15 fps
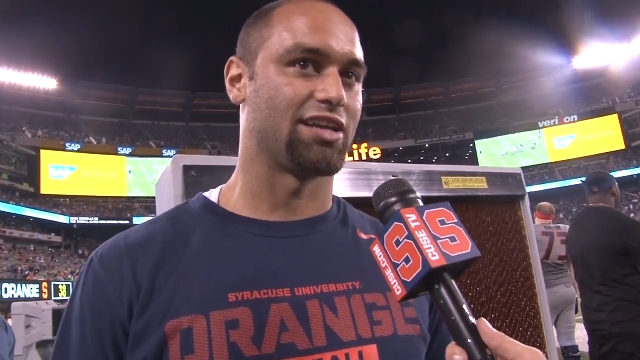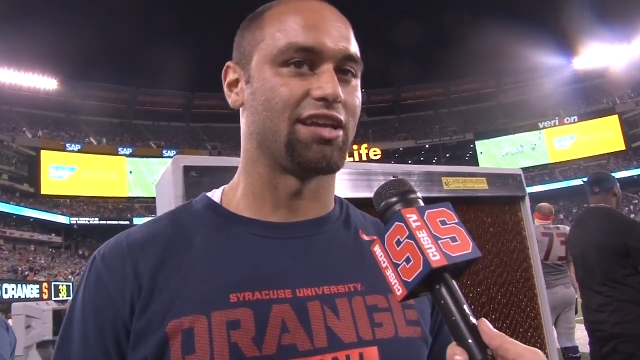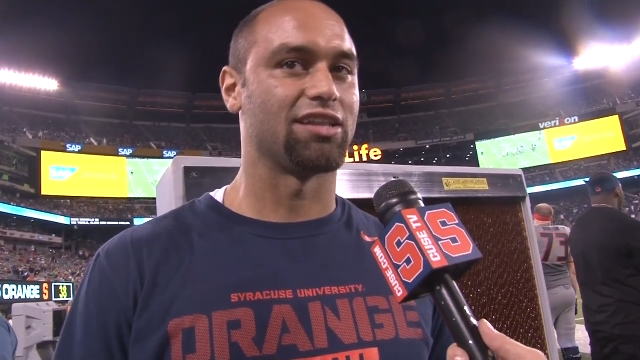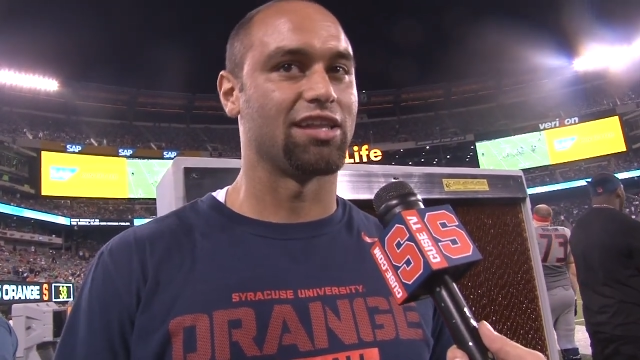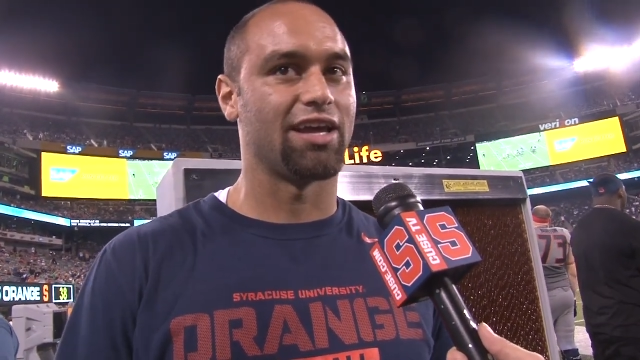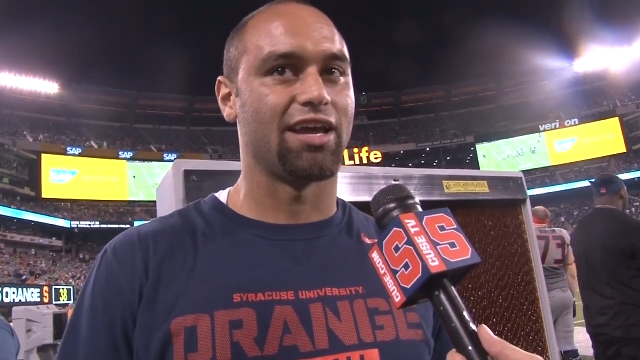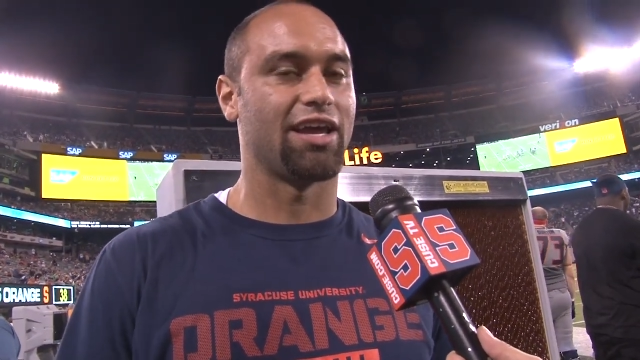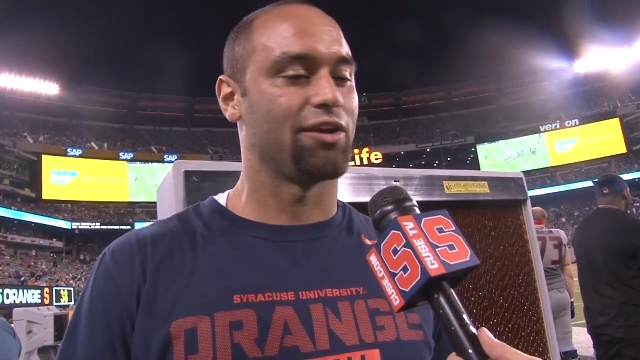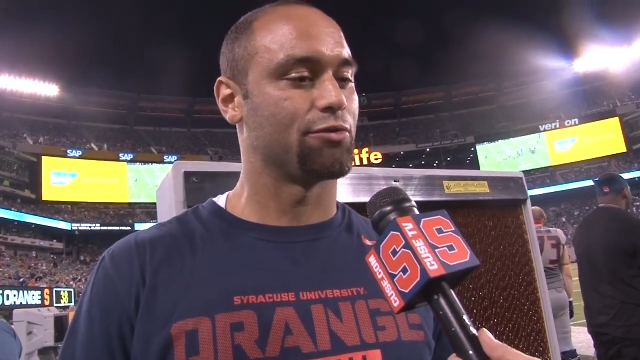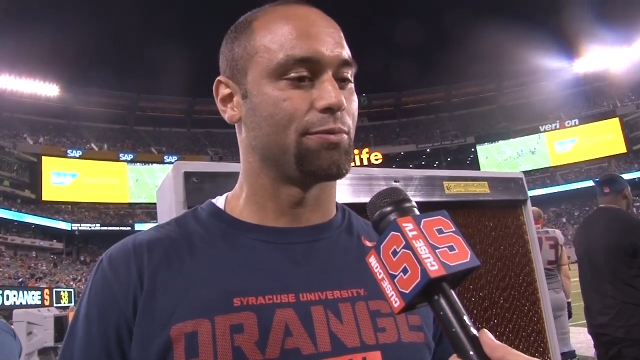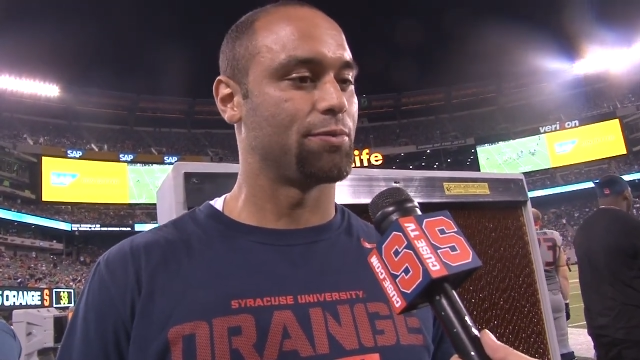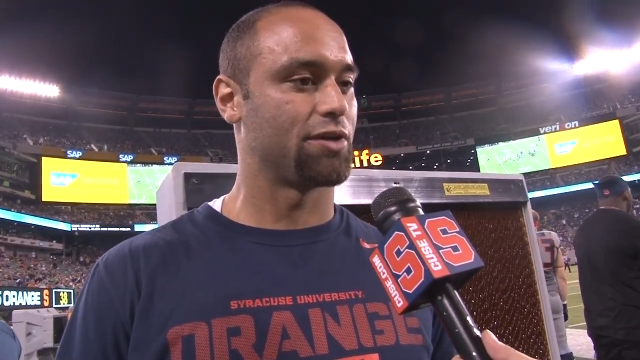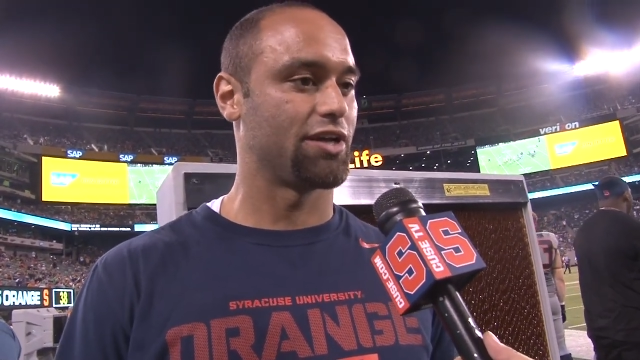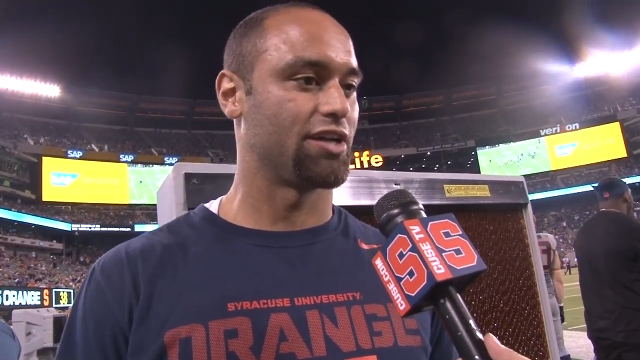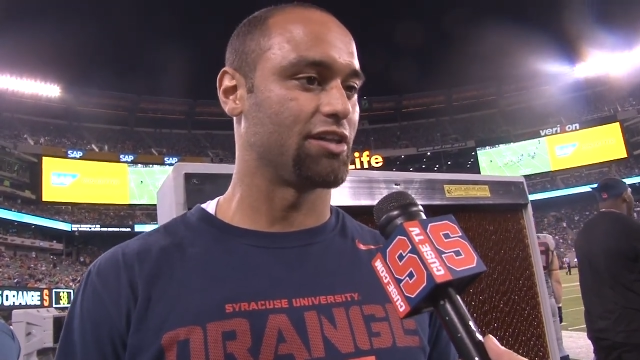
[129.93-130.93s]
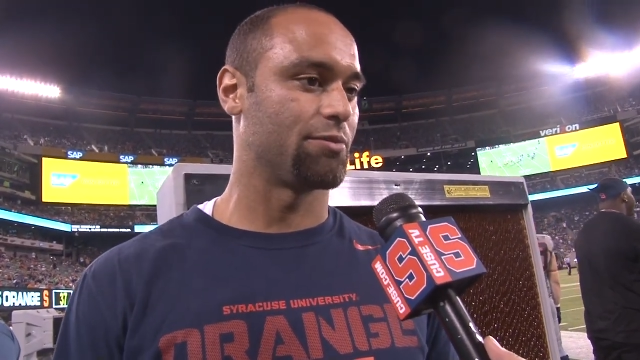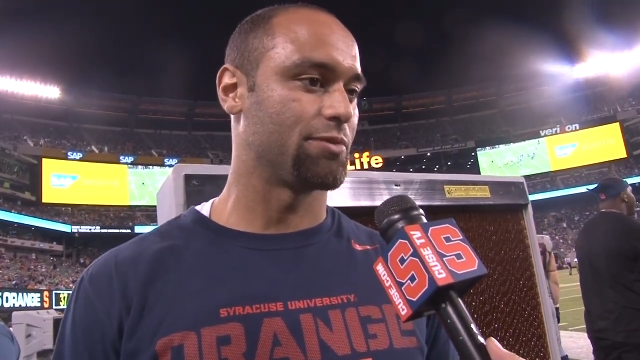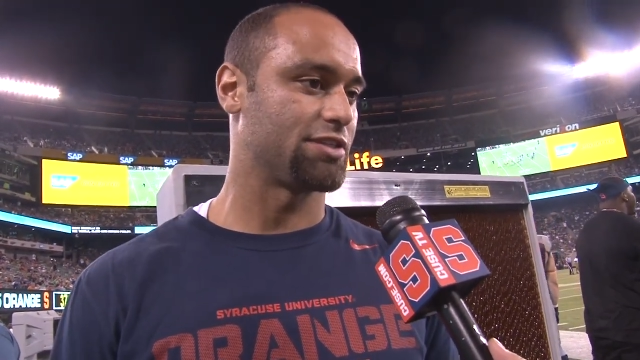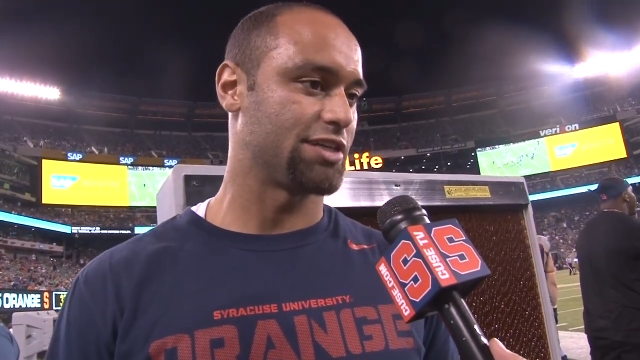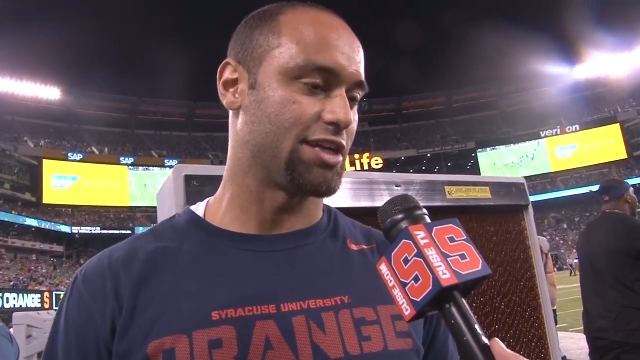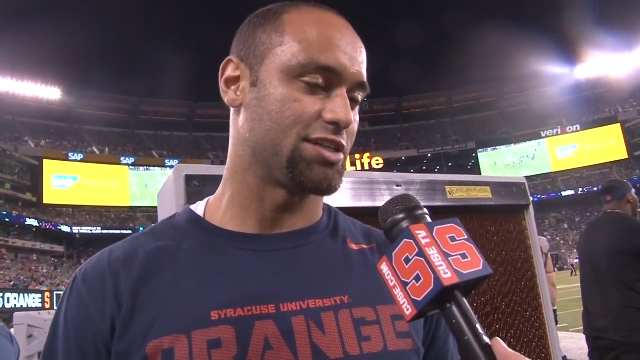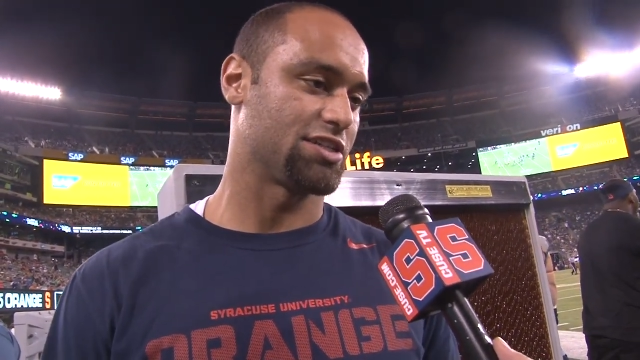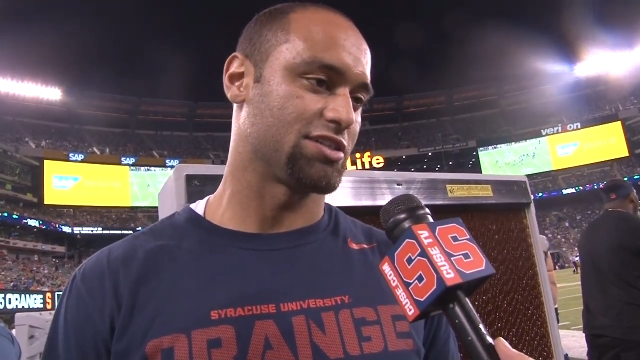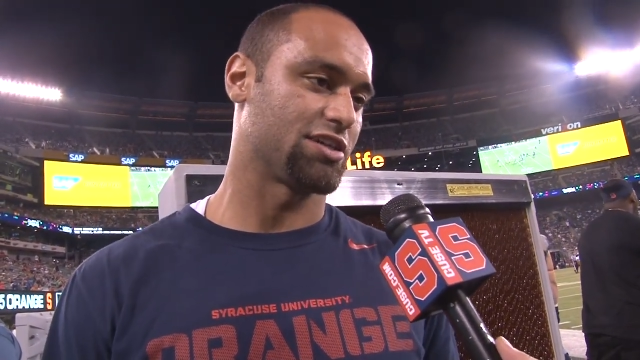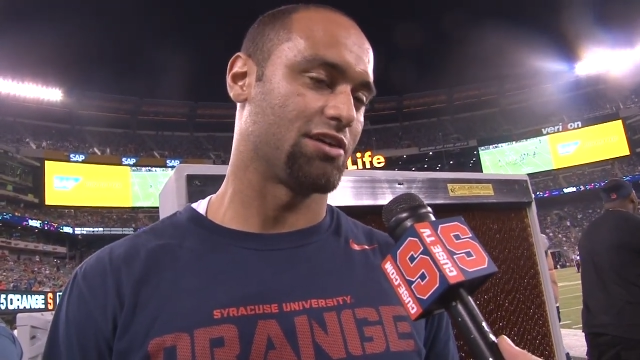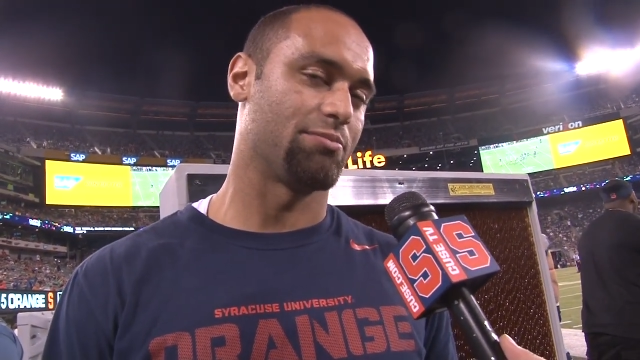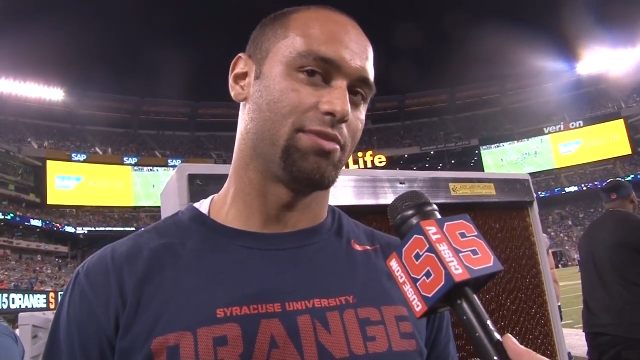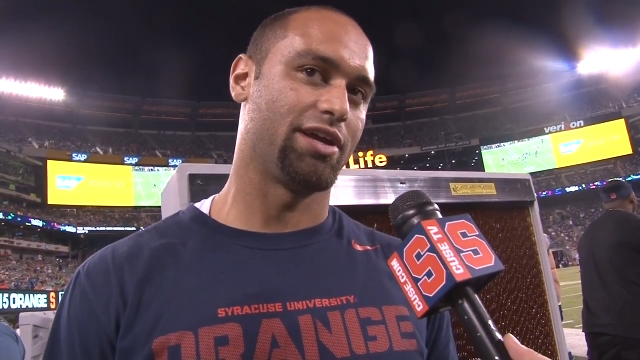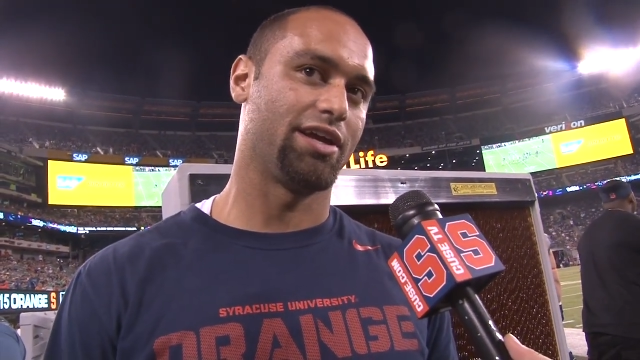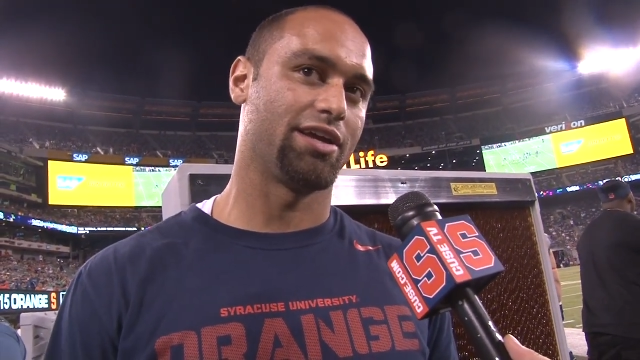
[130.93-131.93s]
they didn't let anyone put any limitations
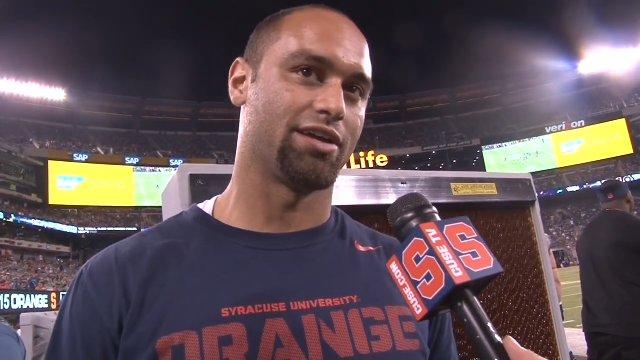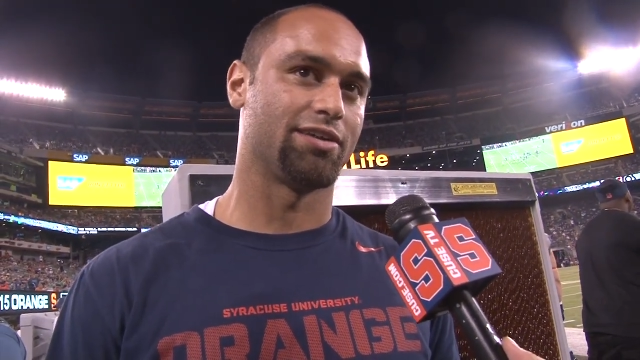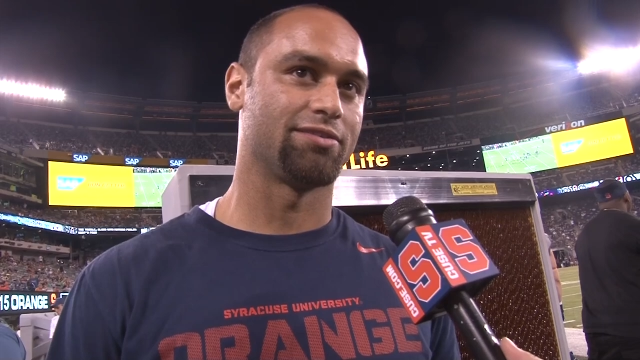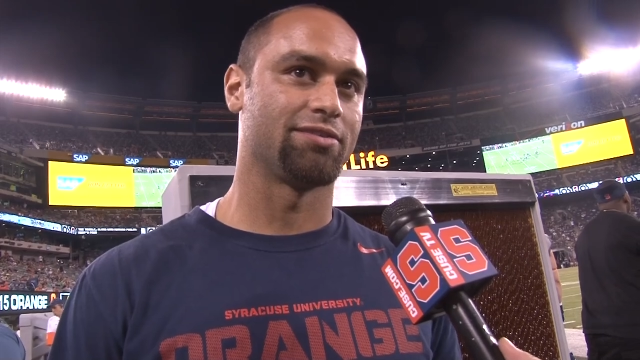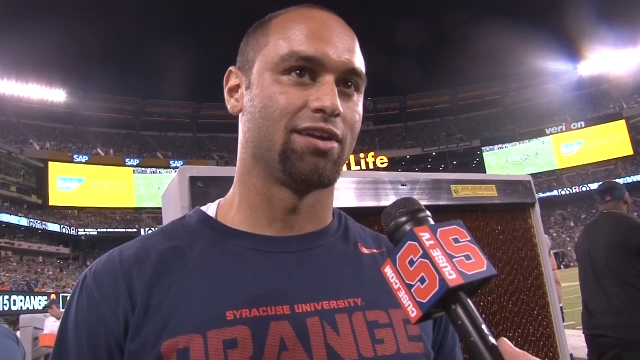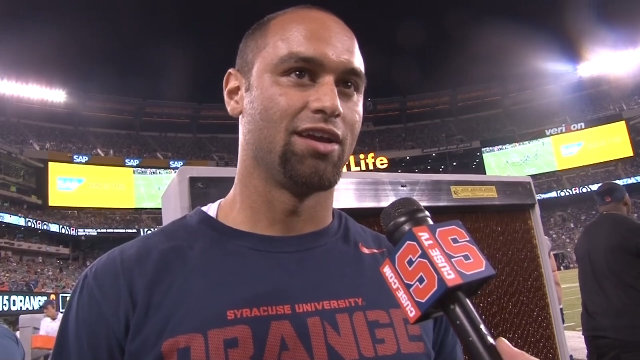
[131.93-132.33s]
on me, and,